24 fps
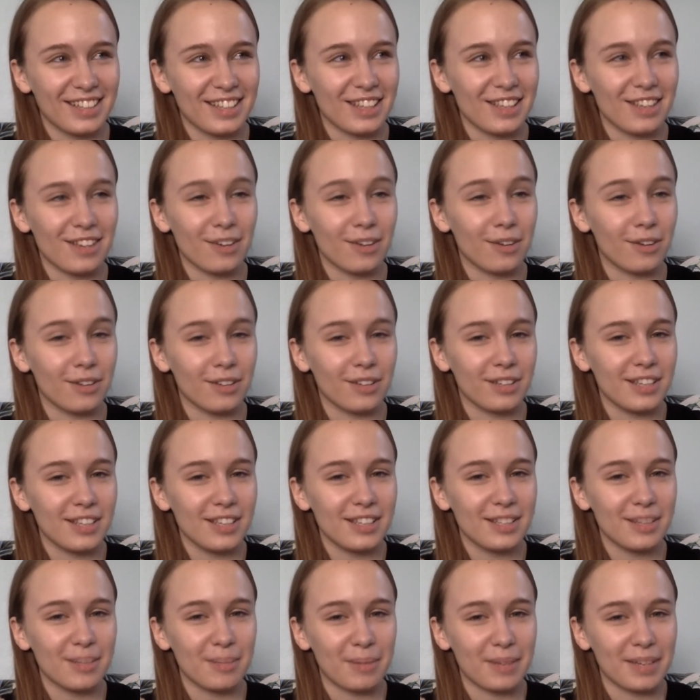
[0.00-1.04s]
he, oh,
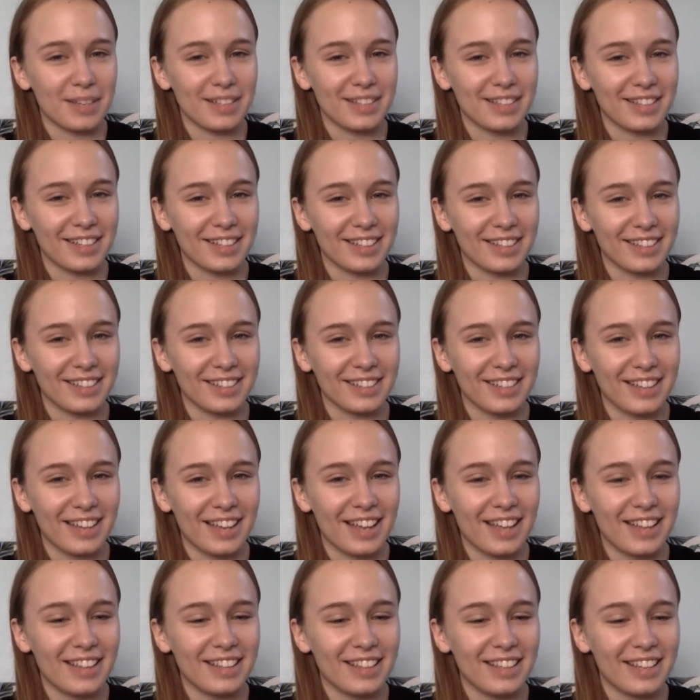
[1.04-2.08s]
he's amazing.
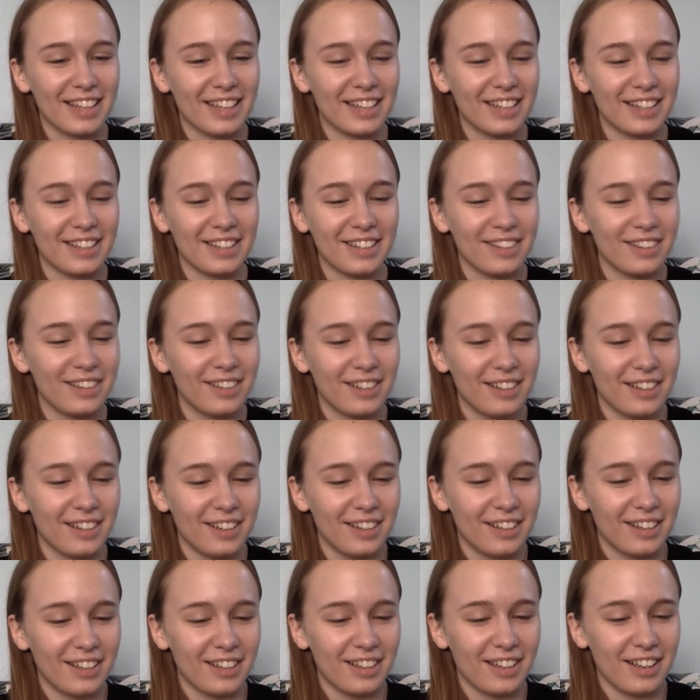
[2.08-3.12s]
And then,
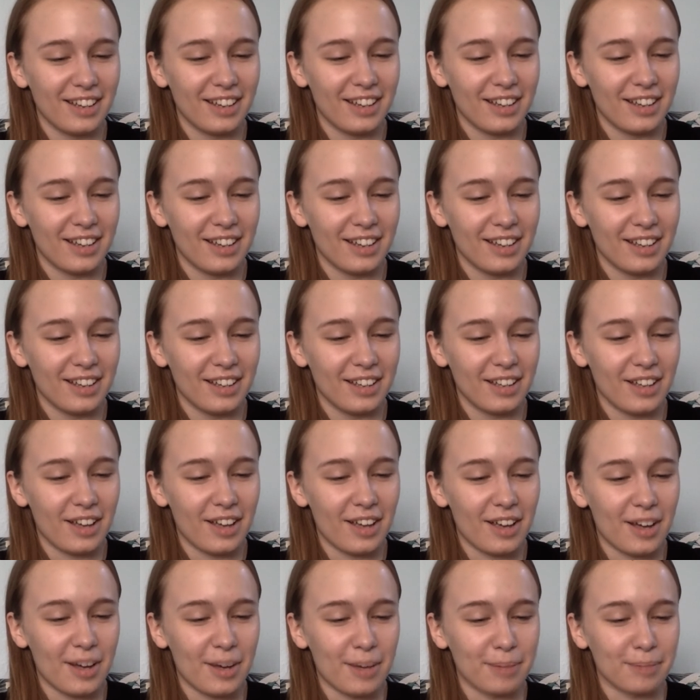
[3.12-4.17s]

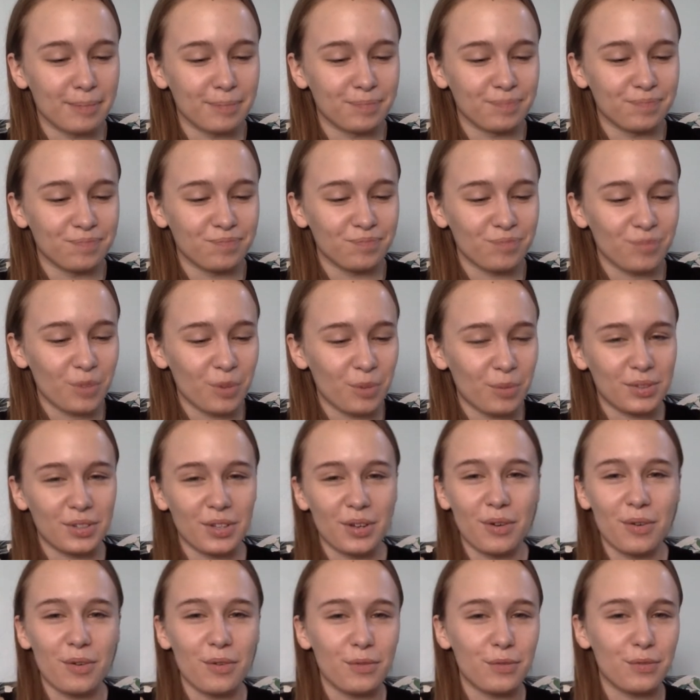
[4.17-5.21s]
um, with
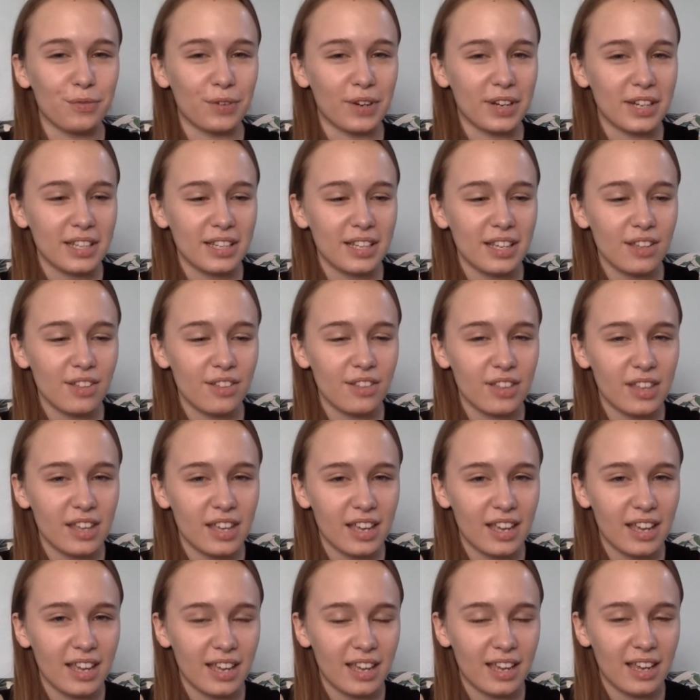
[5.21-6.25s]
the whole Frankie
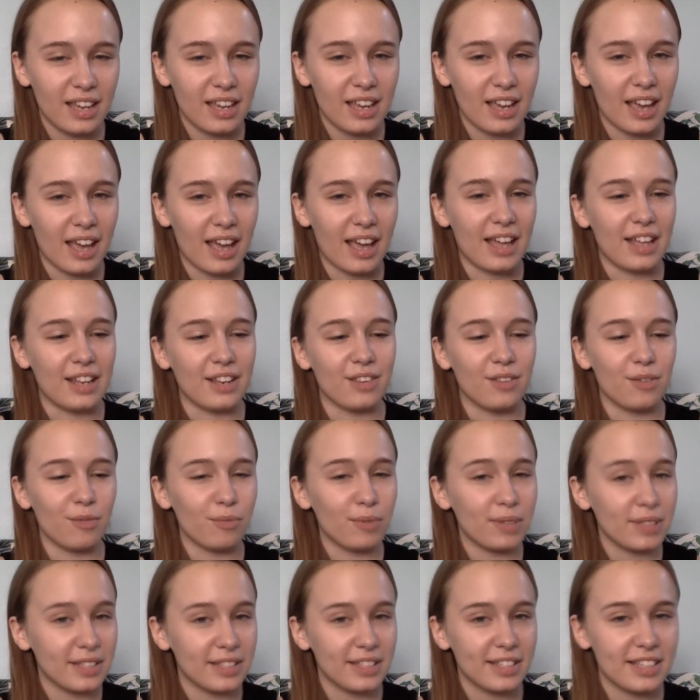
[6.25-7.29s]
thing and the
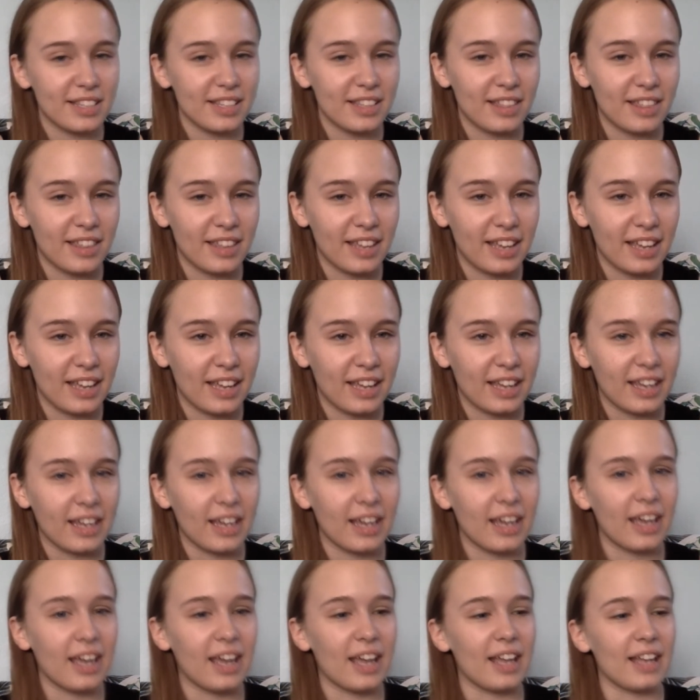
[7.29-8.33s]
Winston thing,
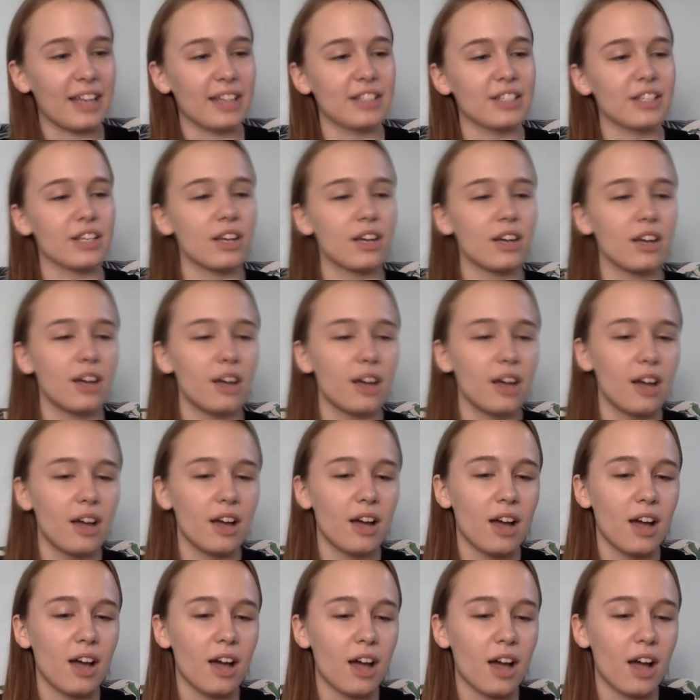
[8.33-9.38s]
and
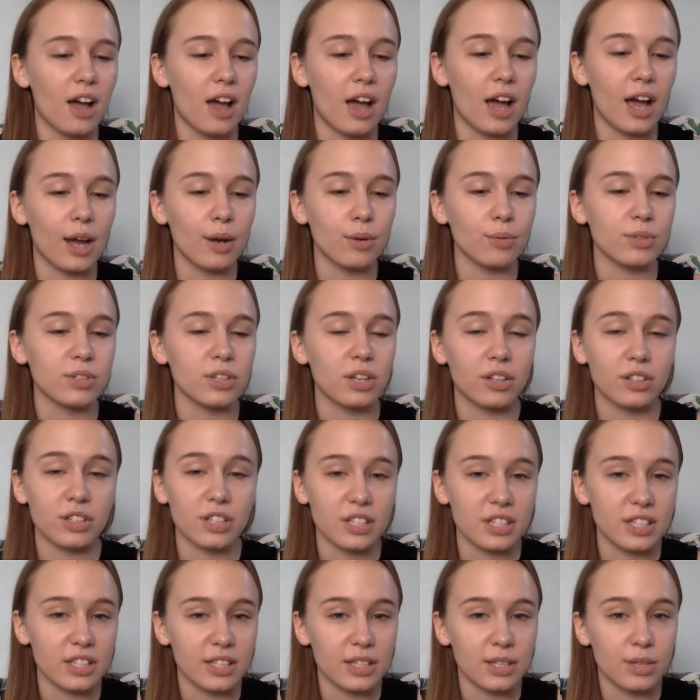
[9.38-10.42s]
I was
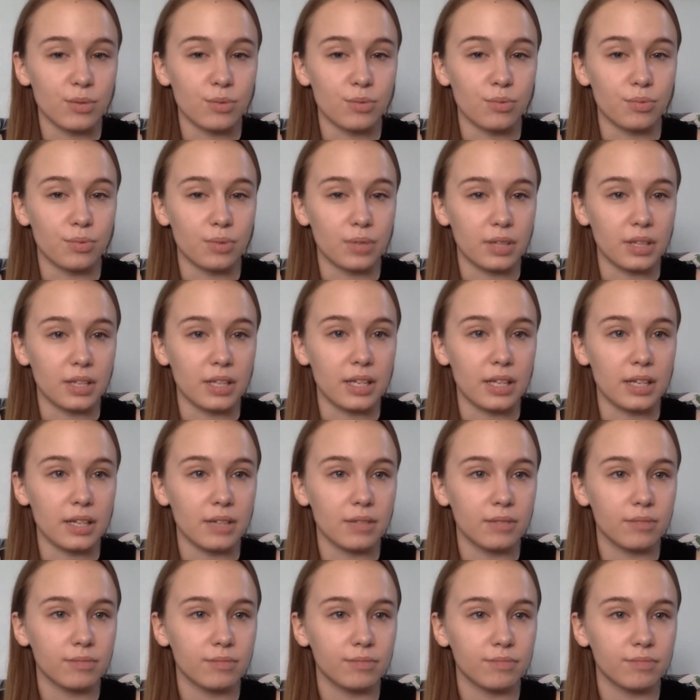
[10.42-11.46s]
honestly really